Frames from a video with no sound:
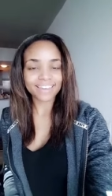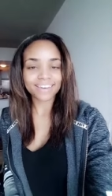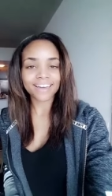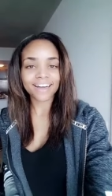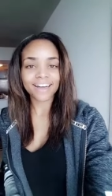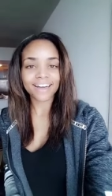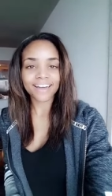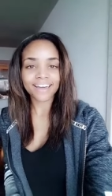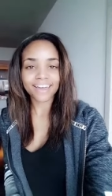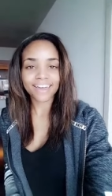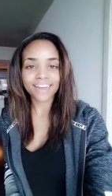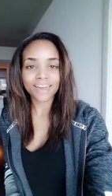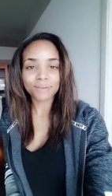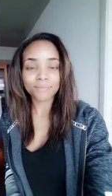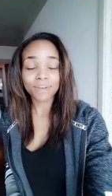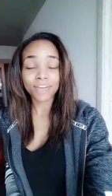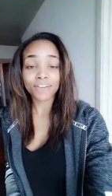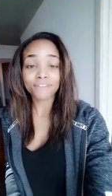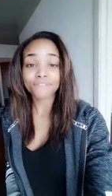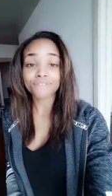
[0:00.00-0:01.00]
and I
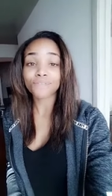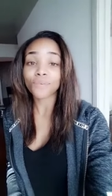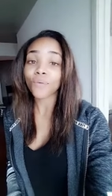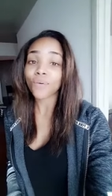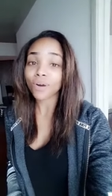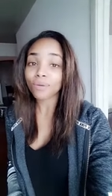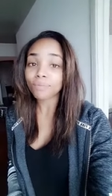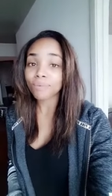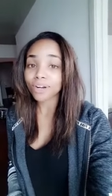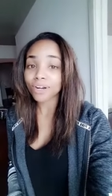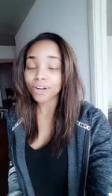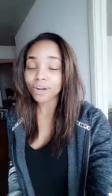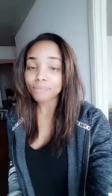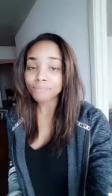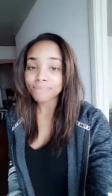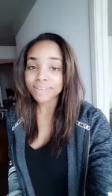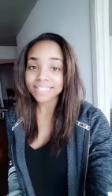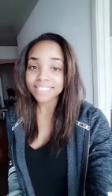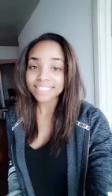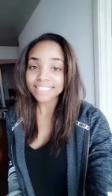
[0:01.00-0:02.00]
am a former
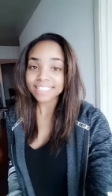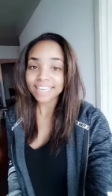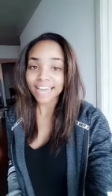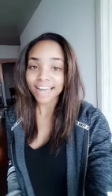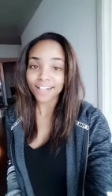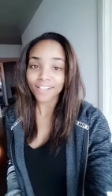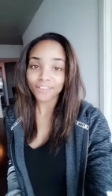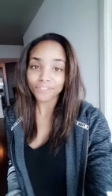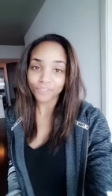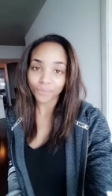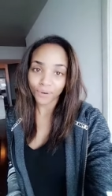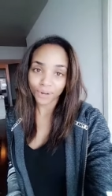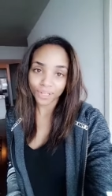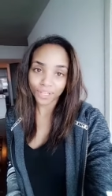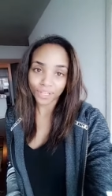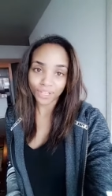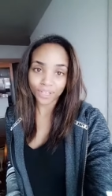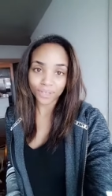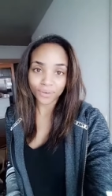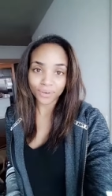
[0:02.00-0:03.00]
Miss
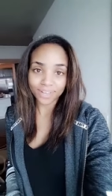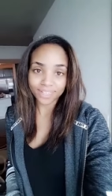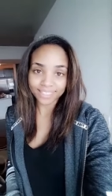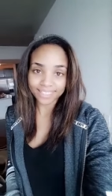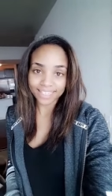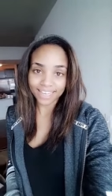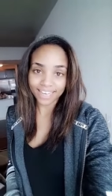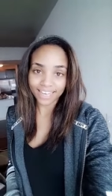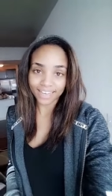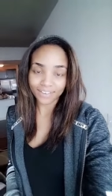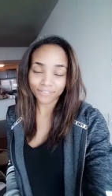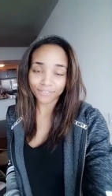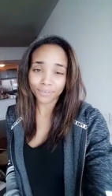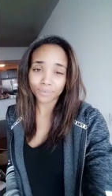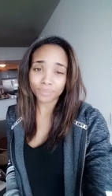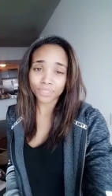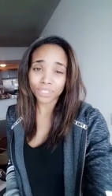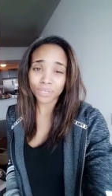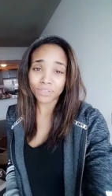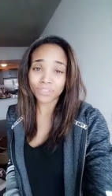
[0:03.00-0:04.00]
California USA
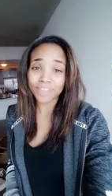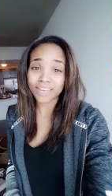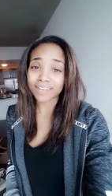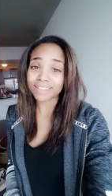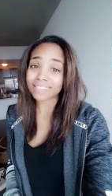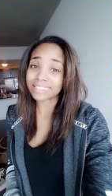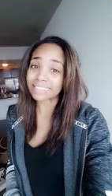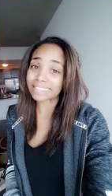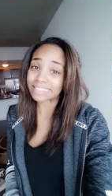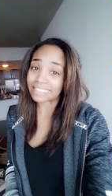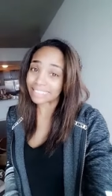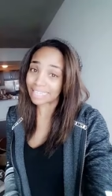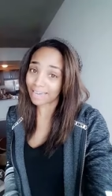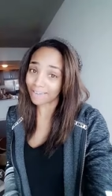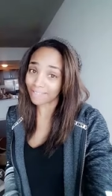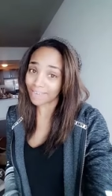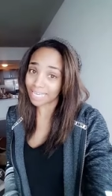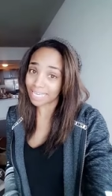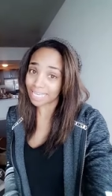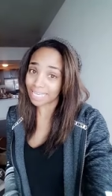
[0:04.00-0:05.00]
from
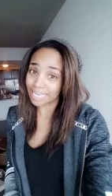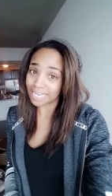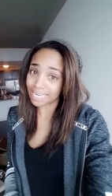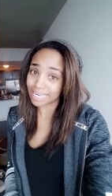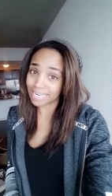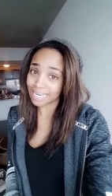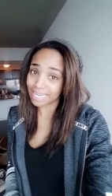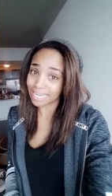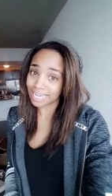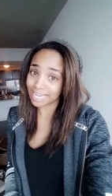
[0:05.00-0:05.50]
2007.